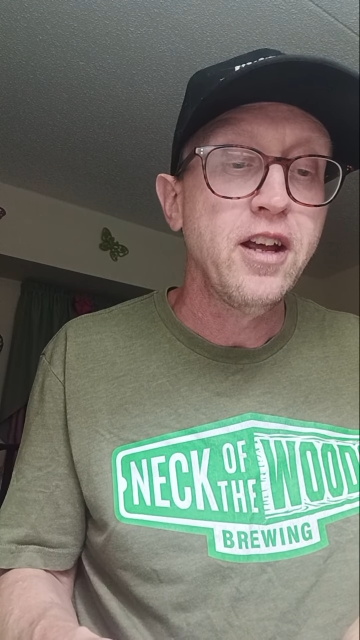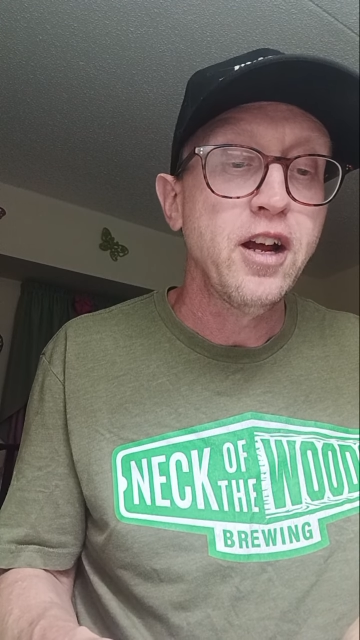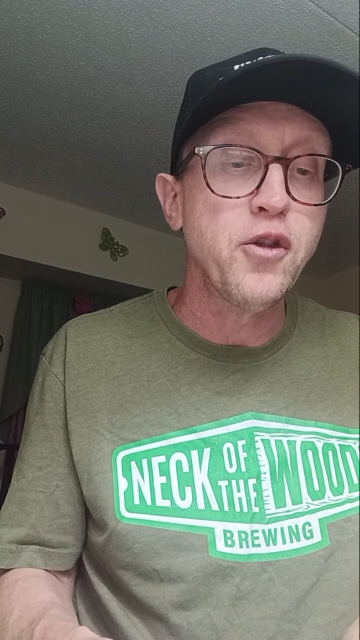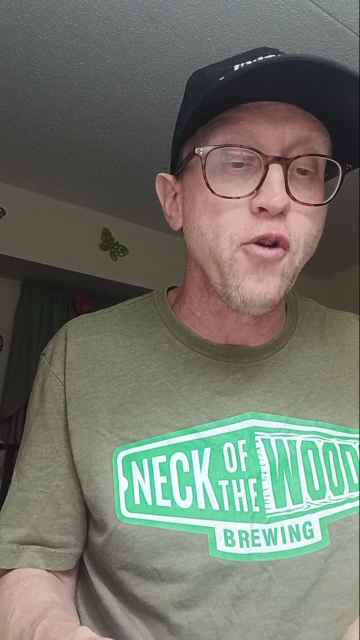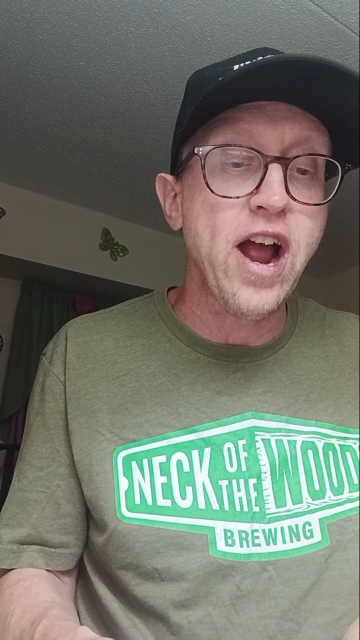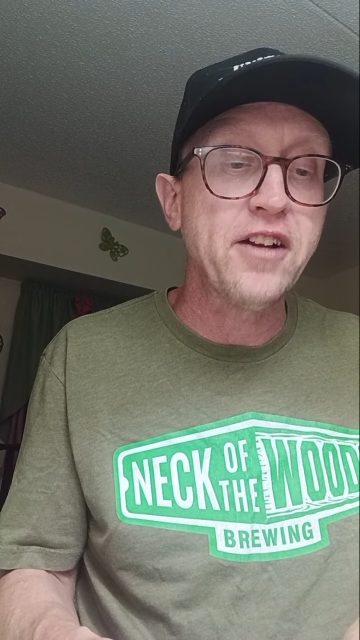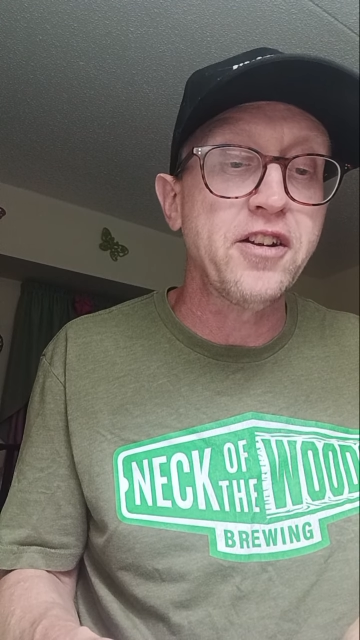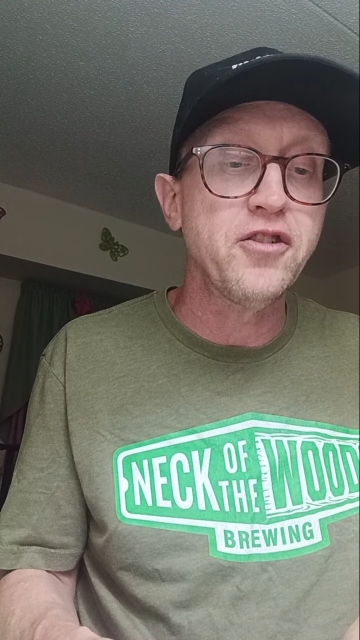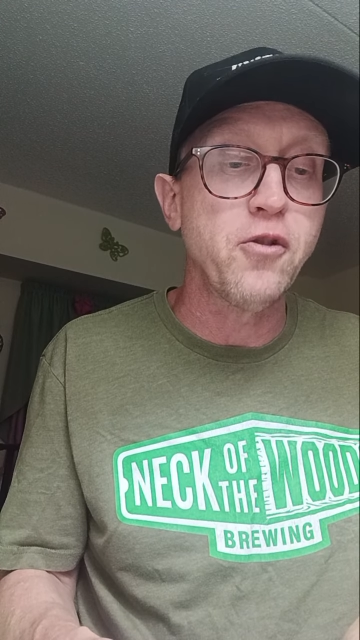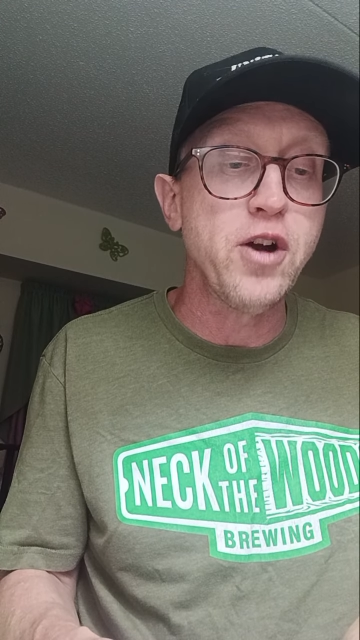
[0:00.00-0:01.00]
Their
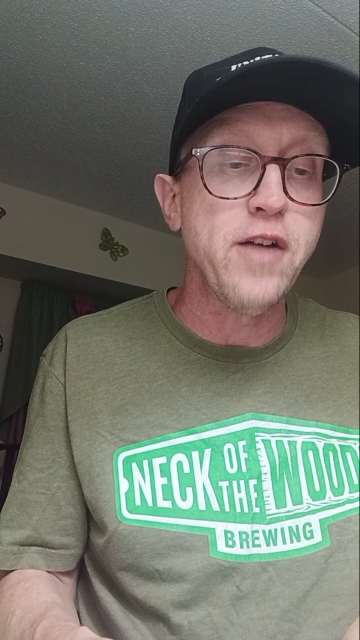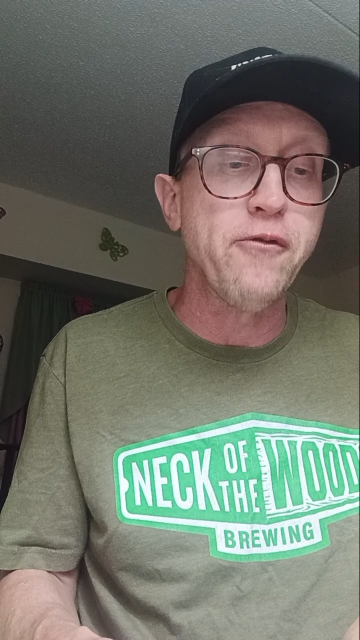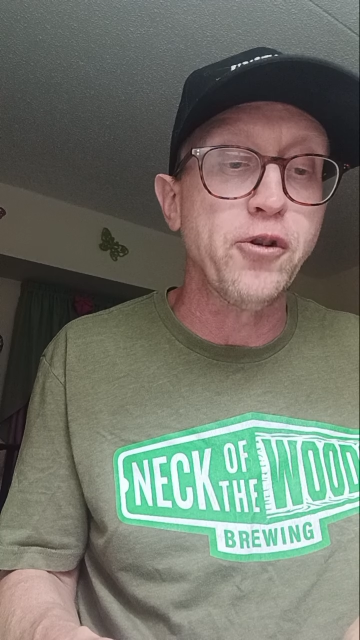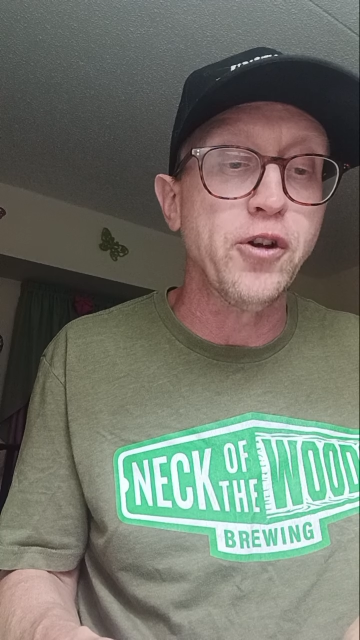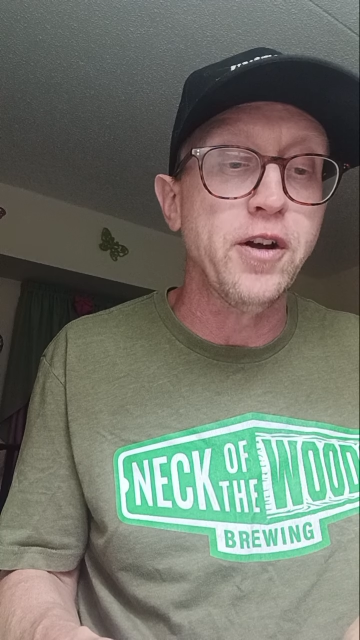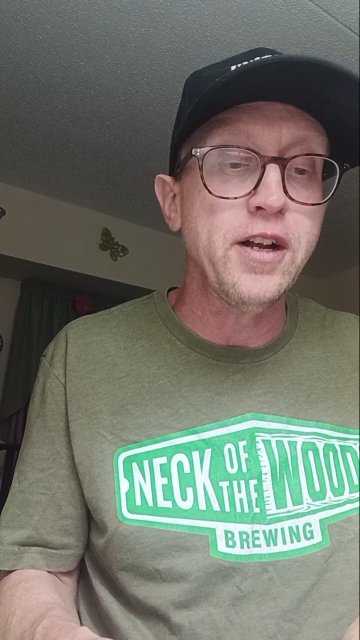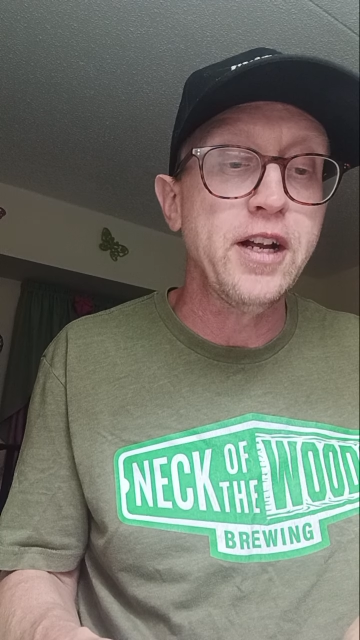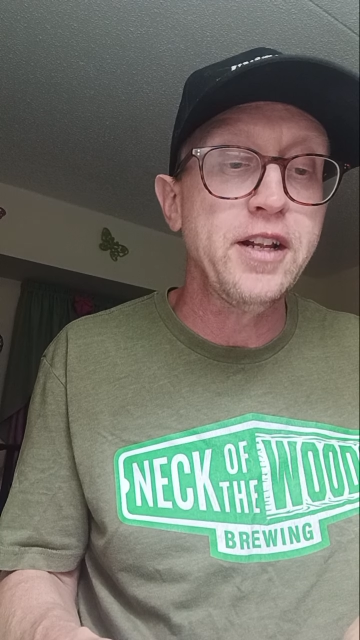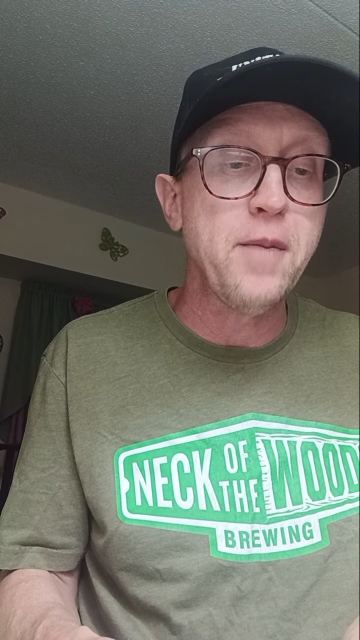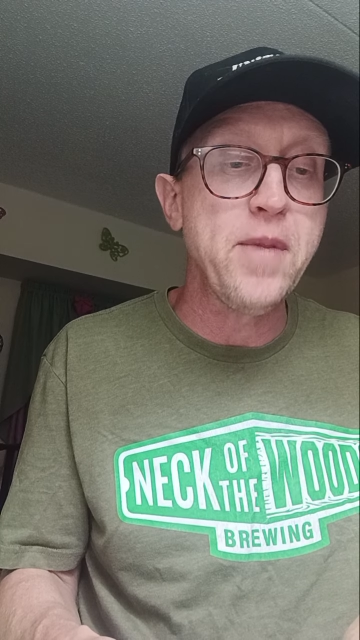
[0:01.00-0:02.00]
actions are never good.
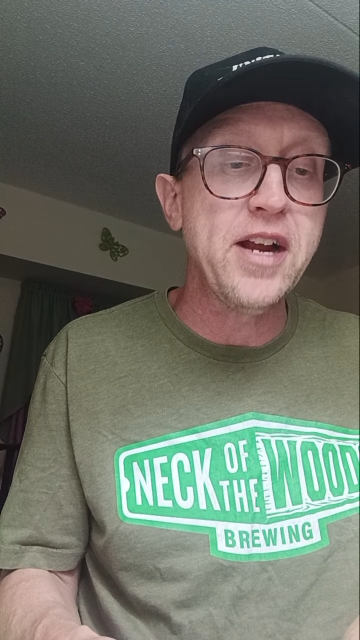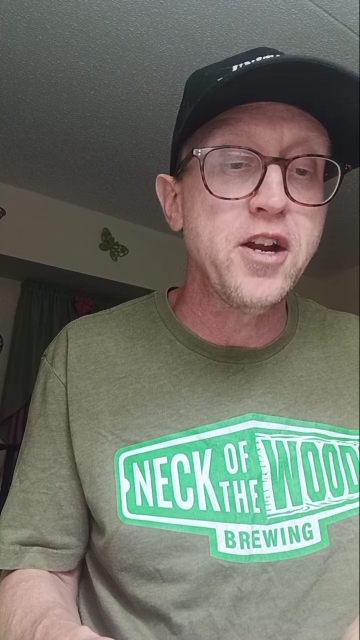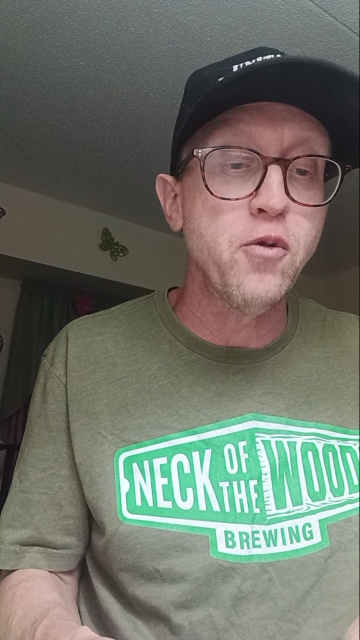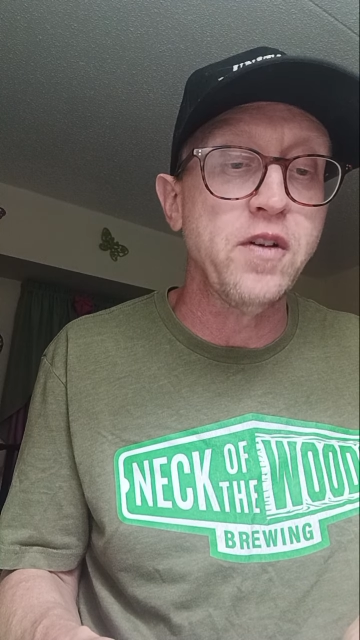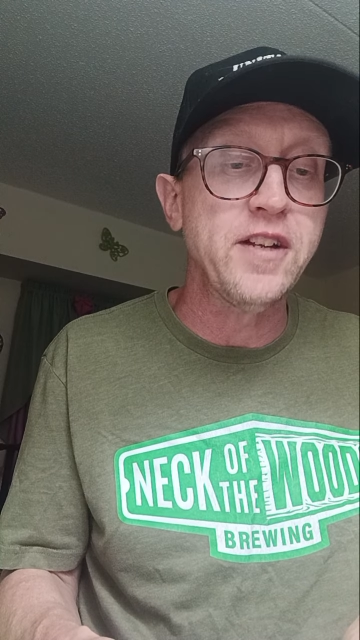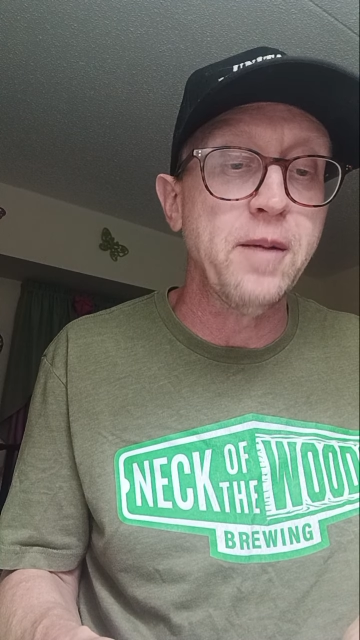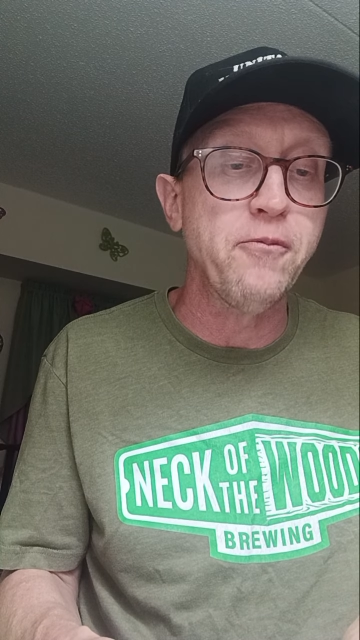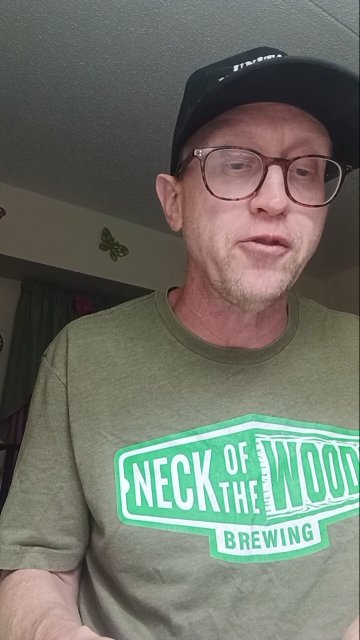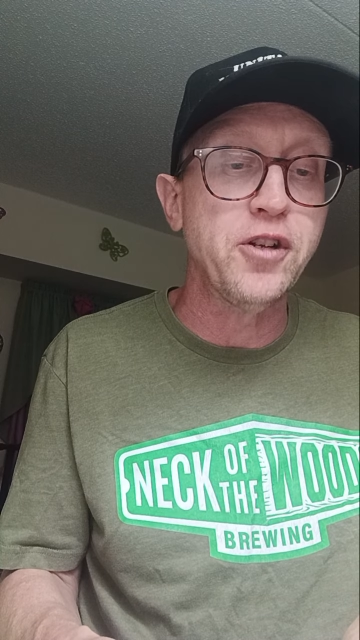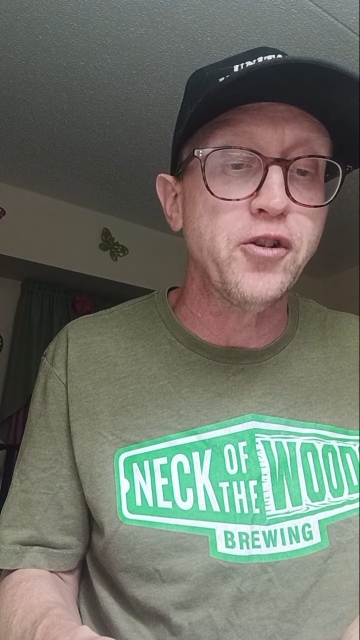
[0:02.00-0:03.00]
They make no
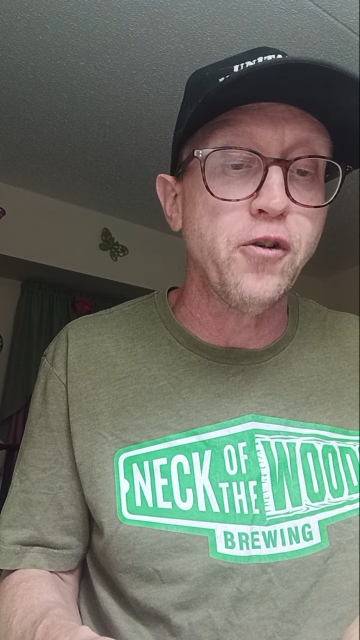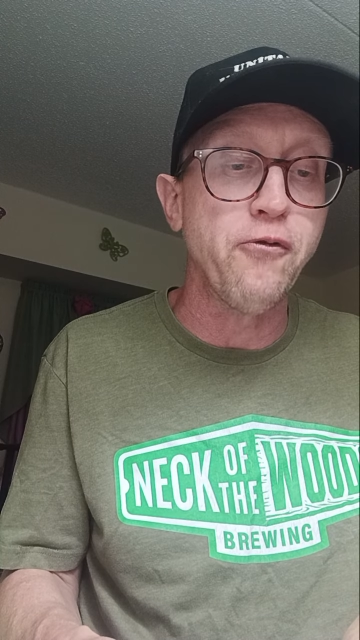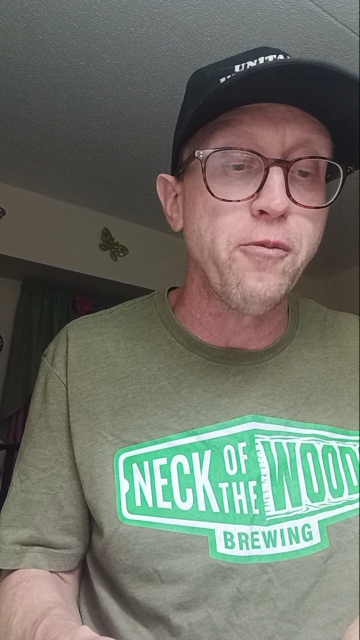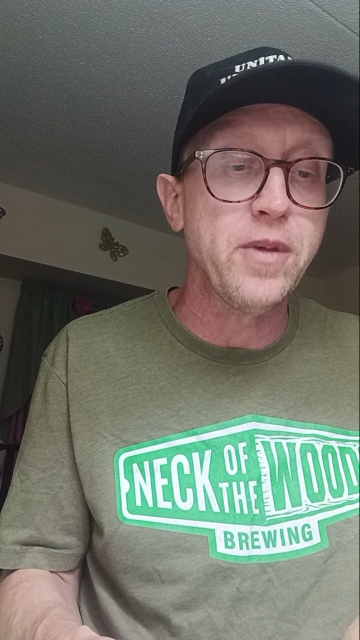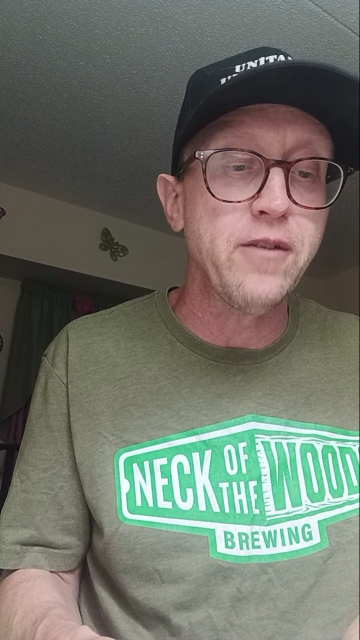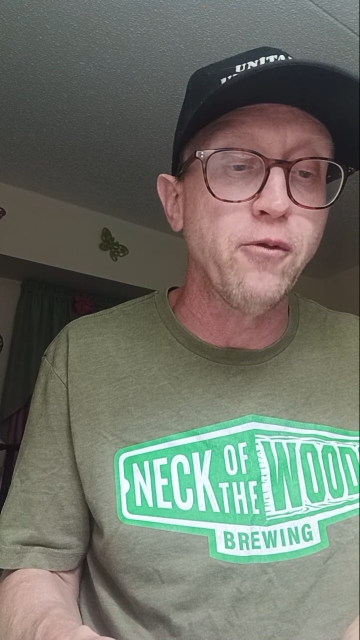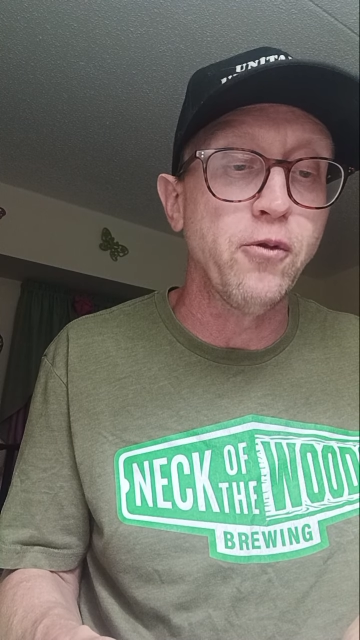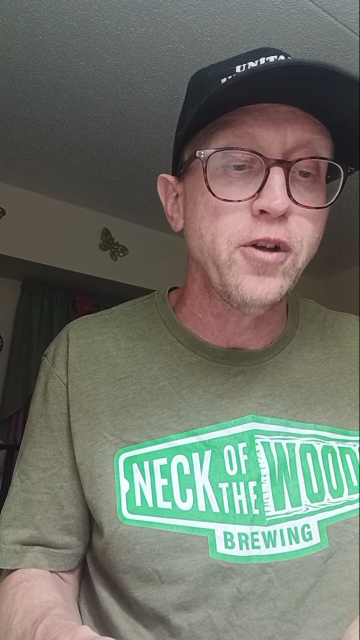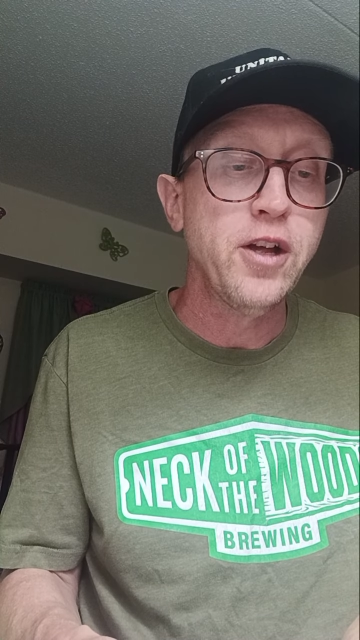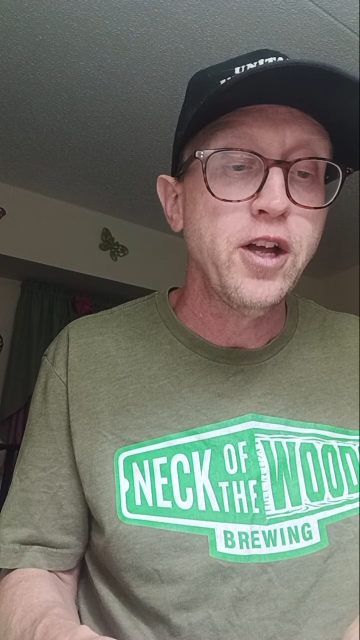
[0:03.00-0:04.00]
attempt to turn from evil.